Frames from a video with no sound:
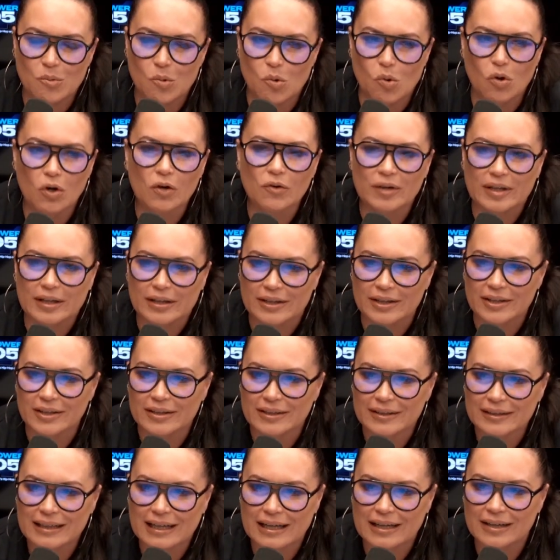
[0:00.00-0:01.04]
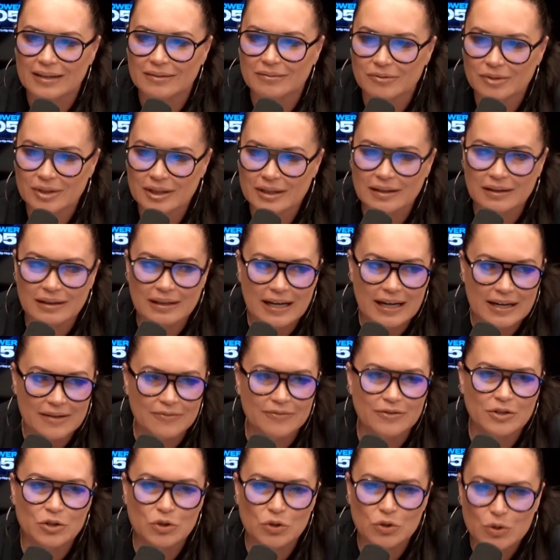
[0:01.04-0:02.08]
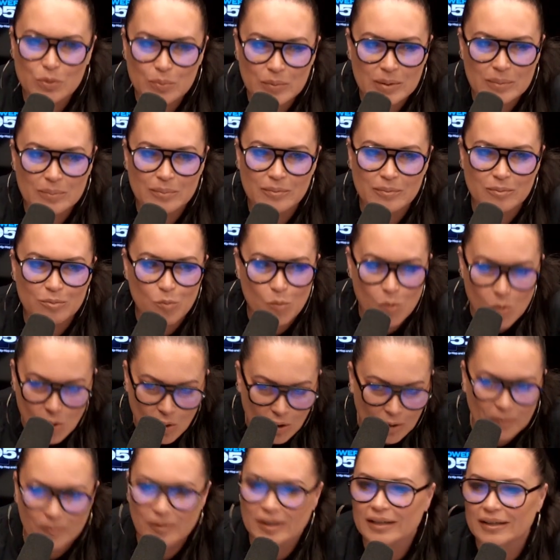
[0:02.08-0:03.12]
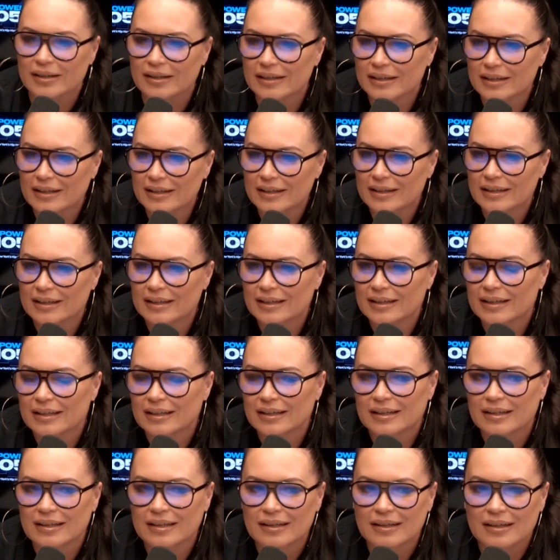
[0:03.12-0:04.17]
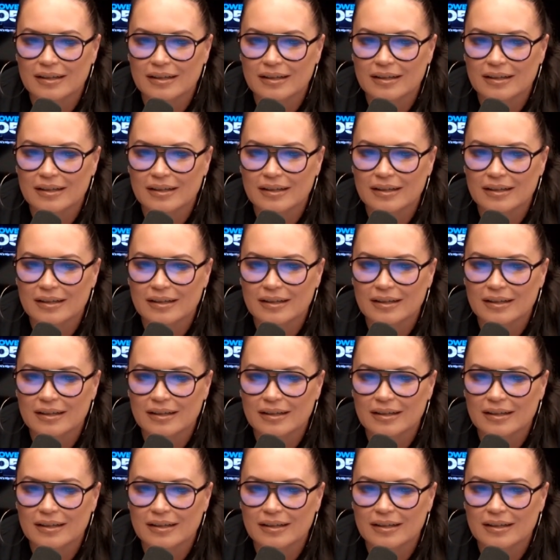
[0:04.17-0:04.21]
warrior, like real life human warrior. Yes.